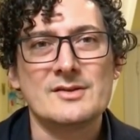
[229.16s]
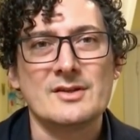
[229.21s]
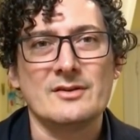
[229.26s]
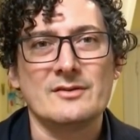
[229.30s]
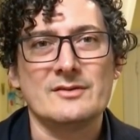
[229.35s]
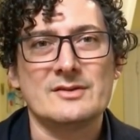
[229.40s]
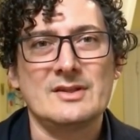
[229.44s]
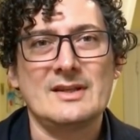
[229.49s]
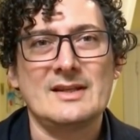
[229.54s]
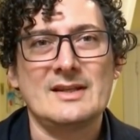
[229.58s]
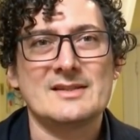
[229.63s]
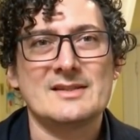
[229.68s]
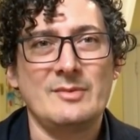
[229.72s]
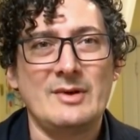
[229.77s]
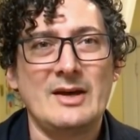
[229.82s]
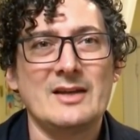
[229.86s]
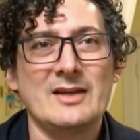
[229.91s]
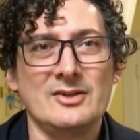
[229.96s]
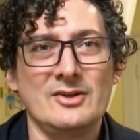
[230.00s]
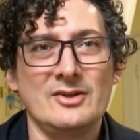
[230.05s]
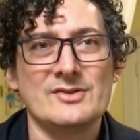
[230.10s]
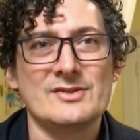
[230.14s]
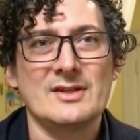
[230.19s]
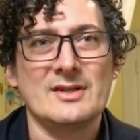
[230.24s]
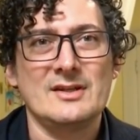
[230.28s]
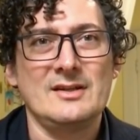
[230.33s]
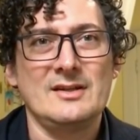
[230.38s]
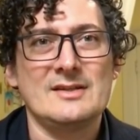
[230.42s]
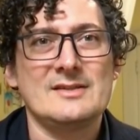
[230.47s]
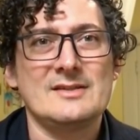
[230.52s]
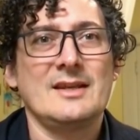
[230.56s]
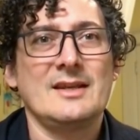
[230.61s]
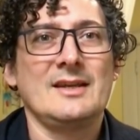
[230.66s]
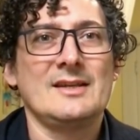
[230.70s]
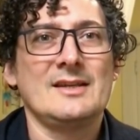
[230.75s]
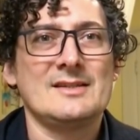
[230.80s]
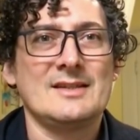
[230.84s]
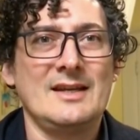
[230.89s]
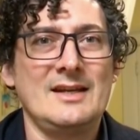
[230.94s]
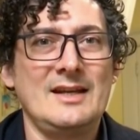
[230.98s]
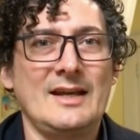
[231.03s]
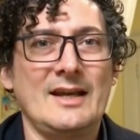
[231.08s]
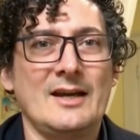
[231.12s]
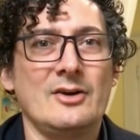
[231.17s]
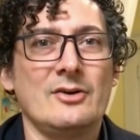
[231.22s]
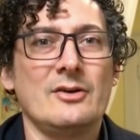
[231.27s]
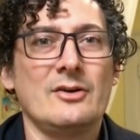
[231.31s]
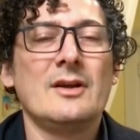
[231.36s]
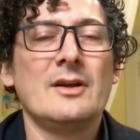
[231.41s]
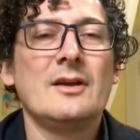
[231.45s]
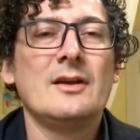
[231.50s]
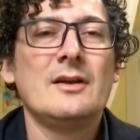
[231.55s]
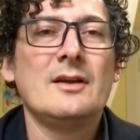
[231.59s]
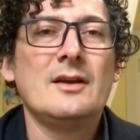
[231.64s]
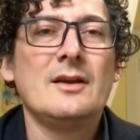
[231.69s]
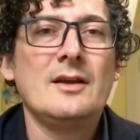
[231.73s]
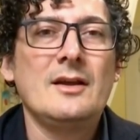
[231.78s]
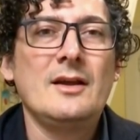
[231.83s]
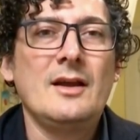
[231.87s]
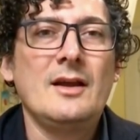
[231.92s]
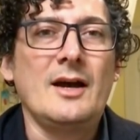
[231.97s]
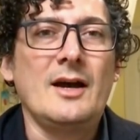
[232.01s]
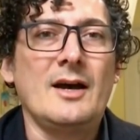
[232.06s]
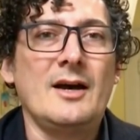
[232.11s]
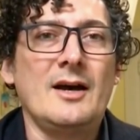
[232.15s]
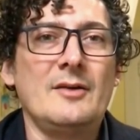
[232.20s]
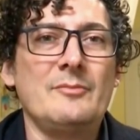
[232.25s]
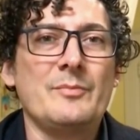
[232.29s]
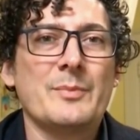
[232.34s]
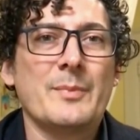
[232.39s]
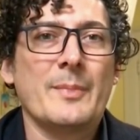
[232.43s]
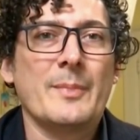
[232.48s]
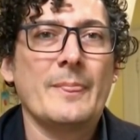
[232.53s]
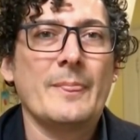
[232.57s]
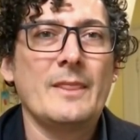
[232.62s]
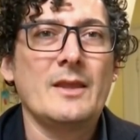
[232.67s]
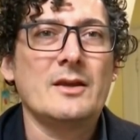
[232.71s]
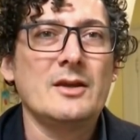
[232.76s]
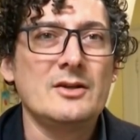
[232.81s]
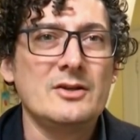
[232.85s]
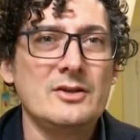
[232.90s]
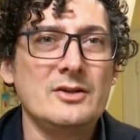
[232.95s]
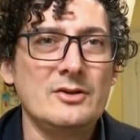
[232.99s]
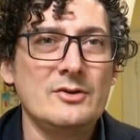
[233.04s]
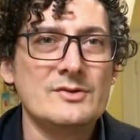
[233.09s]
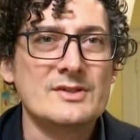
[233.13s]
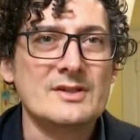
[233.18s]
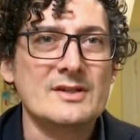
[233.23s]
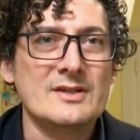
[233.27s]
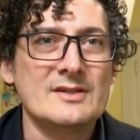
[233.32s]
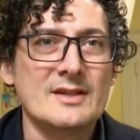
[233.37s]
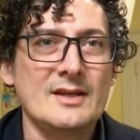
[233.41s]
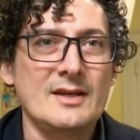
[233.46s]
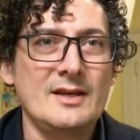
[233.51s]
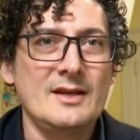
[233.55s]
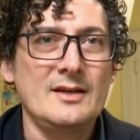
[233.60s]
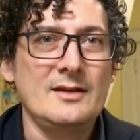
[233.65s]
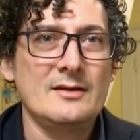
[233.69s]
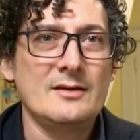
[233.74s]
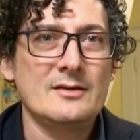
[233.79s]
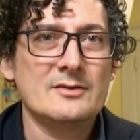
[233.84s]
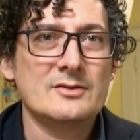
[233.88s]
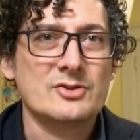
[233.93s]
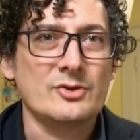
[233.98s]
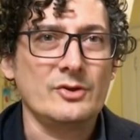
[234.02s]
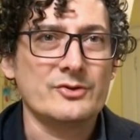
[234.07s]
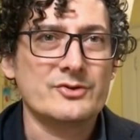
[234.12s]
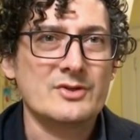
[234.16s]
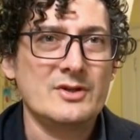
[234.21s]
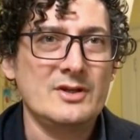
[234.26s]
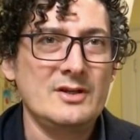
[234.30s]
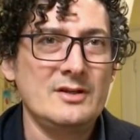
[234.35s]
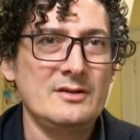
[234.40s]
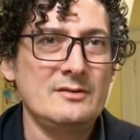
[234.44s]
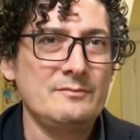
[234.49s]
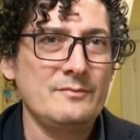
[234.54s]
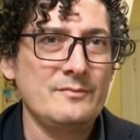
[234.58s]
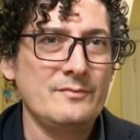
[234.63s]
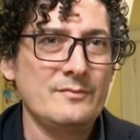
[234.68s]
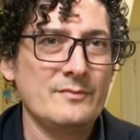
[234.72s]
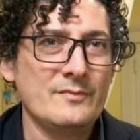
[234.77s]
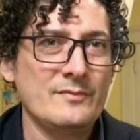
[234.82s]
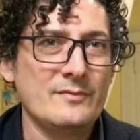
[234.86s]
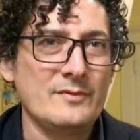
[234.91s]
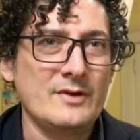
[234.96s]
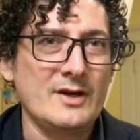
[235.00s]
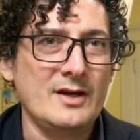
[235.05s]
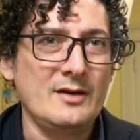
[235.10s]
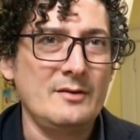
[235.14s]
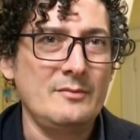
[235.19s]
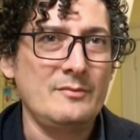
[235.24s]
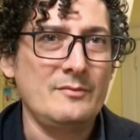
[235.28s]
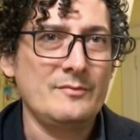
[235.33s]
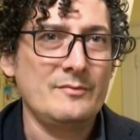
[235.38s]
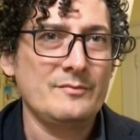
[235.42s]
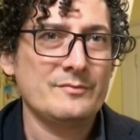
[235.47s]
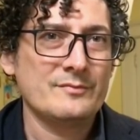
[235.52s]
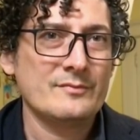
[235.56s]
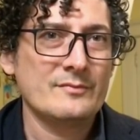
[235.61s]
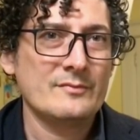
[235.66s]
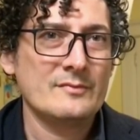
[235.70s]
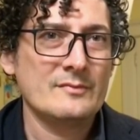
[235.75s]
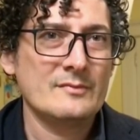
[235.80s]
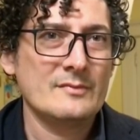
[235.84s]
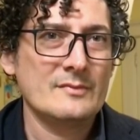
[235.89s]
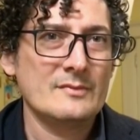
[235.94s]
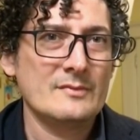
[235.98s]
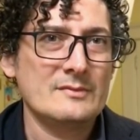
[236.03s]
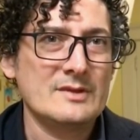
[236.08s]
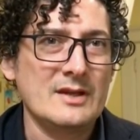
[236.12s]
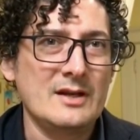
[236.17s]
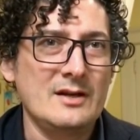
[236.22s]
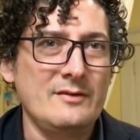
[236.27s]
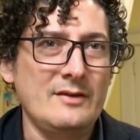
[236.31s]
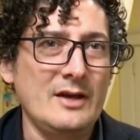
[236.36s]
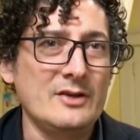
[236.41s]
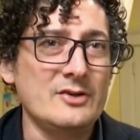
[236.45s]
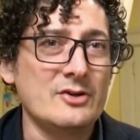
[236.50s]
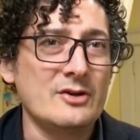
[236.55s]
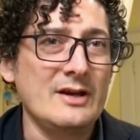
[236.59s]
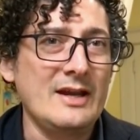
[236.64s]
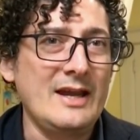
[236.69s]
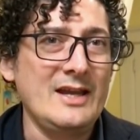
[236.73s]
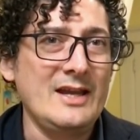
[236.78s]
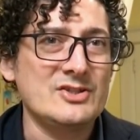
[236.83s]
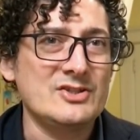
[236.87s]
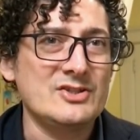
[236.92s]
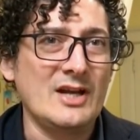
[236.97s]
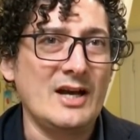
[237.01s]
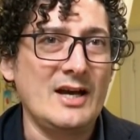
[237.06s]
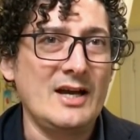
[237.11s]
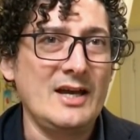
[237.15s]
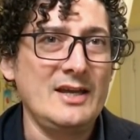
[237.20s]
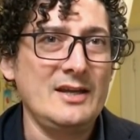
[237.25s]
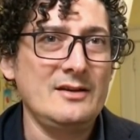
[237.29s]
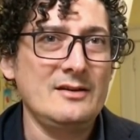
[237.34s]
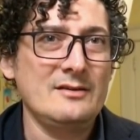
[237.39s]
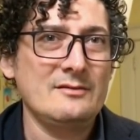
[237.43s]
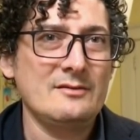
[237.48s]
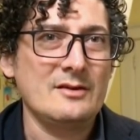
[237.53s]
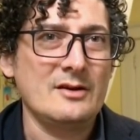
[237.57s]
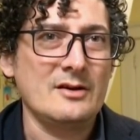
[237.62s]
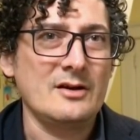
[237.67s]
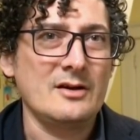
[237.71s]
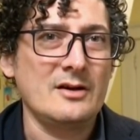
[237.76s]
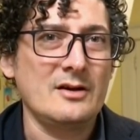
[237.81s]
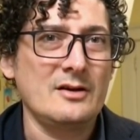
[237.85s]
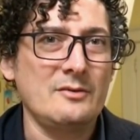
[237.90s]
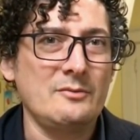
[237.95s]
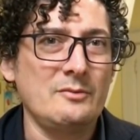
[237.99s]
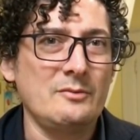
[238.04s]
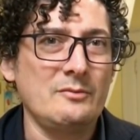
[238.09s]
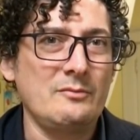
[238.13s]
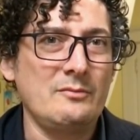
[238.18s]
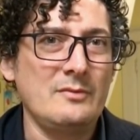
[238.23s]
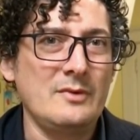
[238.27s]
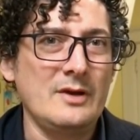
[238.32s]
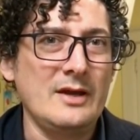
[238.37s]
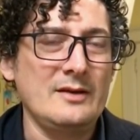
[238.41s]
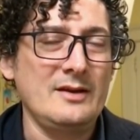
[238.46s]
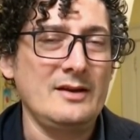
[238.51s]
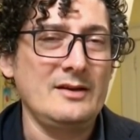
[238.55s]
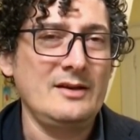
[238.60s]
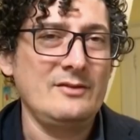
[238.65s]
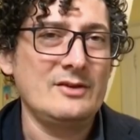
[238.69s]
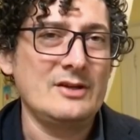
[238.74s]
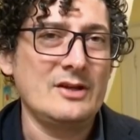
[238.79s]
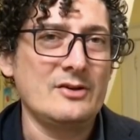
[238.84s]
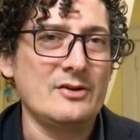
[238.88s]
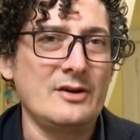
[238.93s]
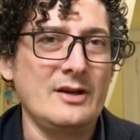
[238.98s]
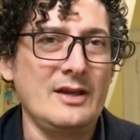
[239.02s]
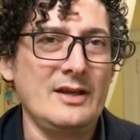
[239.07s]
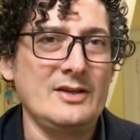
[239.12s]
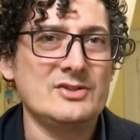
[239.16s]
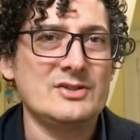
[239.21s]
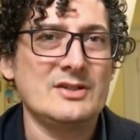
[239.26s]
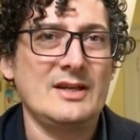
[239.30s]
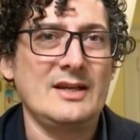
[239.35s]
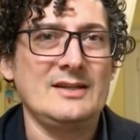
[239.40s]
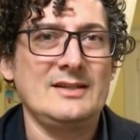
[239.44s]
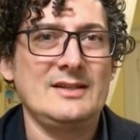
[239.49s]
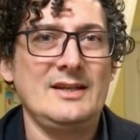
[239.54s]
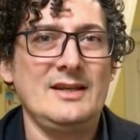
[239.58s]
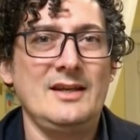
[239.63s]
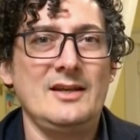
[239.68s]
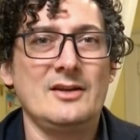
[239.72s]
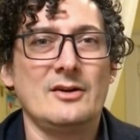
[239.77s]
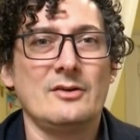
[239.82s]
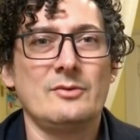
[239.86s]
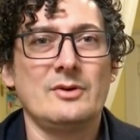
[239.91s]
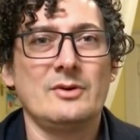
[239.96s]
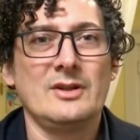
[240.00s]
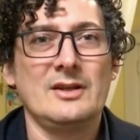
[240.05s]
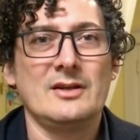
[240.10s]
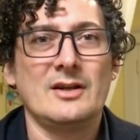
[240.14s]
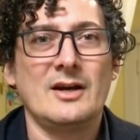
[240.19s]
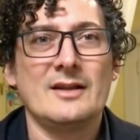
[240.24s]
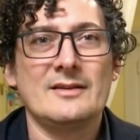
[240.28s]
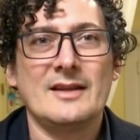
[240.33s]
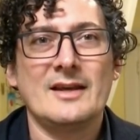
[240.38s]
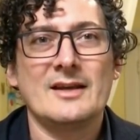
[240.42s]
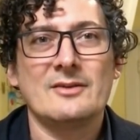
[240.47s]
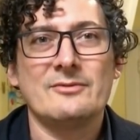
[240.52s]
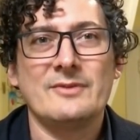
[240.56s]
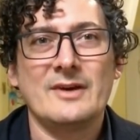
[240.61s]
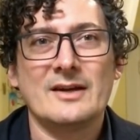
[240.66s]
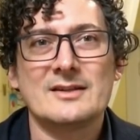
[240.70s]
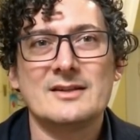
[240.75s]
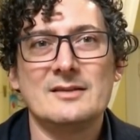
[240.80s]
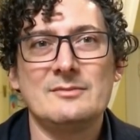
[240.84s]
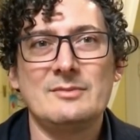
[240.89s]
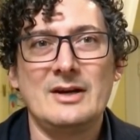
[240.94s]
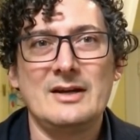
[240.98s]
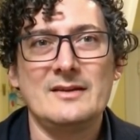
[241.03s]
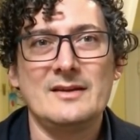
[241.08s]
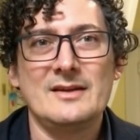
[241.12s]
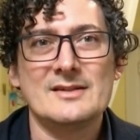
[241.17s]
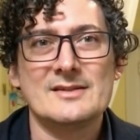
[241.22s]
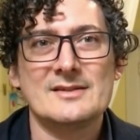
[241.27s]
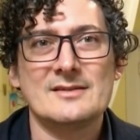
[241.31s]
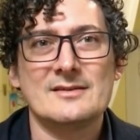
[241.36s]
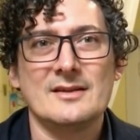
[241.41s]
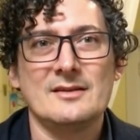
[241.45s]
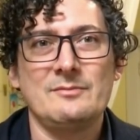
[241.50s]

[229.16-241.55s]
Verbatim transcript: So, so that's the bad news. It, this thing is getting out. Um, the good news is that children um, you know, under age nine are And, and even under age nineteen are really not that affected by this.